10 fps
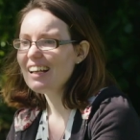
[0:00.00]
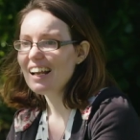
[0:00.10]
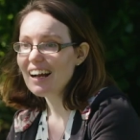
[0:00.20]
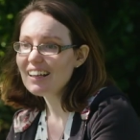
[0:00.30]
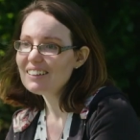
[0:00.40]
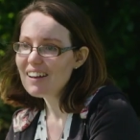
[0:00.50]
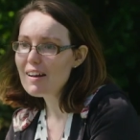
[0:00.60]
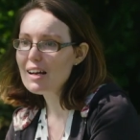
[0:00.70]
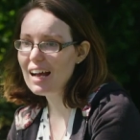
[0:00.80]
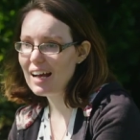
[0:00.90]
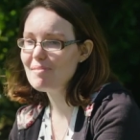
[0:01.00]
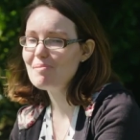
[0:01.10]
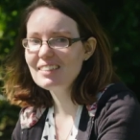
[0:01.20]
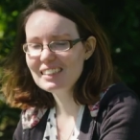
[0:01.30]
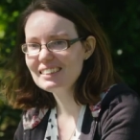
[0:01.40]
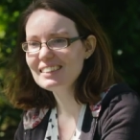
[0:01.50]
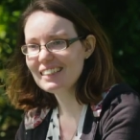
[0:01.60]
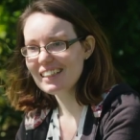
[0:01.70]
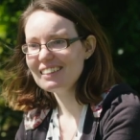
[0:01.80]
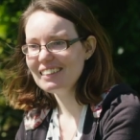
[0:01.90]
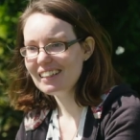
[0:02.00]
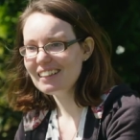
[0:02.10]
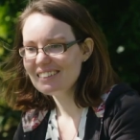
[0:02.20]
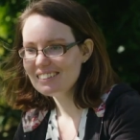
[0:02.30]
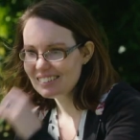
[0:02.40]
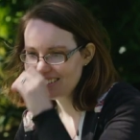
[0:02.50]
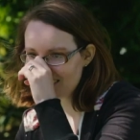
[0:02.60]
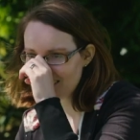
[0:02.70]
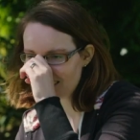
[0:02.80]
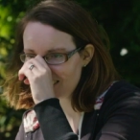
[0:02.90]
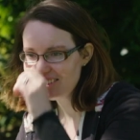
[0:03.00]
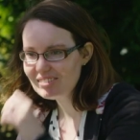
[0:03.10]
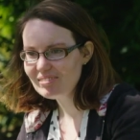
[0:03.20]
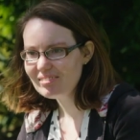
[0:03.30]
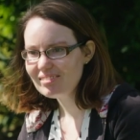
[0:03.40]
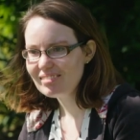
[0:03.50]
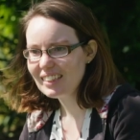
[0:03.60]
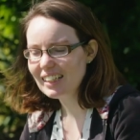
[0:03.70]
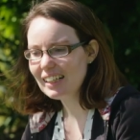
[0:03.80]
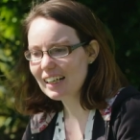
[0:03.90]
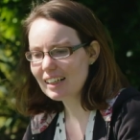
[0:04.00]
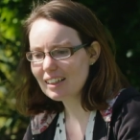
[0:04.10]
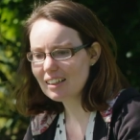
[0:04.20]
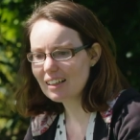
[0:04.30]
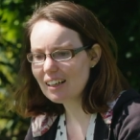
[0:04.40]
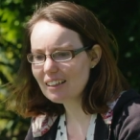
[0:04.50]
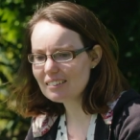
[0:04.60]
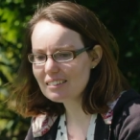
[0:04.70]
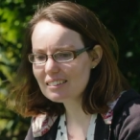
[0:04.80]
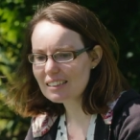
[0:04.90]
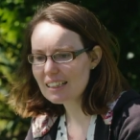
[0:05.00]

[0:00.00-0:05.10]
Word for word: like that. Yeah, yeah. Where do you go? Connor's,